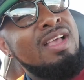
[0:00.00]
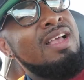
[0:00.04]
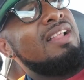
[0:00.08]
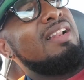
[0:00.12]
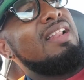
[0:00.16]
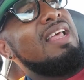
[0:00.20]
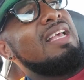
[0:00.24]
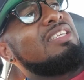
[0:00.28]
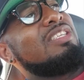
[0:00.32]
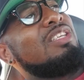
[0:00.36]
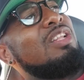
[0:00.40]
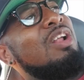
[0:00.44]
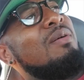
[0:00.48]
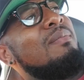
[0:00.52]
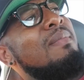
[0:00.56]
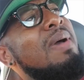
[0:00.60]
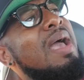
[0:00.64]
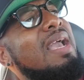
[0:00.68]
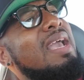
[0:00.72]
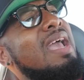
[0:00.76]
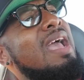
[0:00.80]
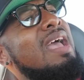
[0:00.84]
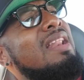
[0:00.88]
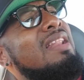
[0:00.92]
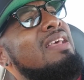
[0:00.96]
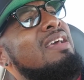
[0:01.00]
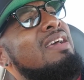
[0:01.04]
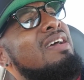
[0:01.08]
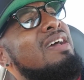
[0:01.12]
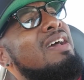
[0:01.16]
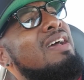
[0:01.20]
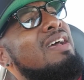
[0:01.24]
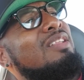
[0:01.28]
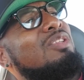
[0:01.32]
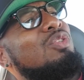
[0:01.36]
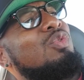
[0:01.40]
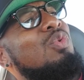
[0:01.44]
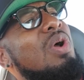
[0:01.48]
Let's look back at
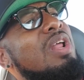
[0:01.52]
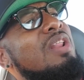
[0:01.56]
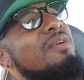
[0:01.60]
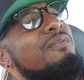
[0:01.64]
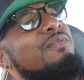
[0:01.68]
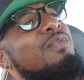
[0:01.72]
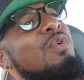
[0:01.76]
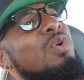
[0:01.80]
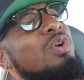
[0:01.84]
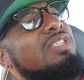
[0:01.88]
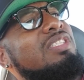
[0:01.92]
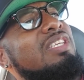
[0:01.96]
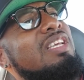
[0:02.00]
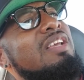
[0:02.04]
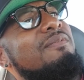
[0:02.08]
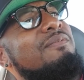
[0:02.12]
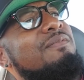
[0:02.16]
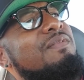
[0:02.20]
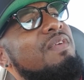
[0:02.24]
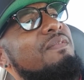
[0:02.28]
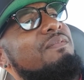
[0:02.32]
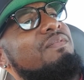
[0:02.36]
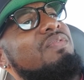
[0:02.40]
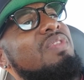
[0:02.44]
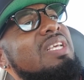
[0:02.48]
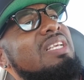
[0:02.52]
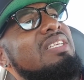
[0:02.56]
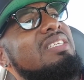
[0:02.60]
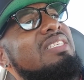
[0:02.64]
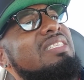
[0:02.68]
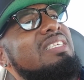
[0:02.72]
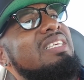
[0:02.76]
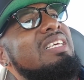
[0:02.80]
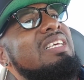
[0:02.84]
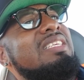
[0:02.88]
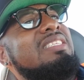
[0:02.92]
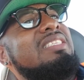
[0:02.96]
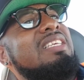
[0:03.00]
the 2014-15
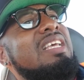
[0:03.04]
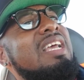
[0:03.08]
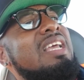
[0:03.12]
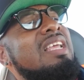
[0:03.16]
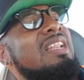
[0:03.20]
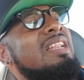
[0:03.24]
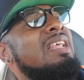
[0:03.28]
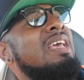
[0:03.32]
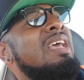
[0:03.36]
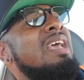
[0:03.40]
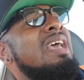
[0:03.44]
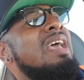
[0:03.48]
season,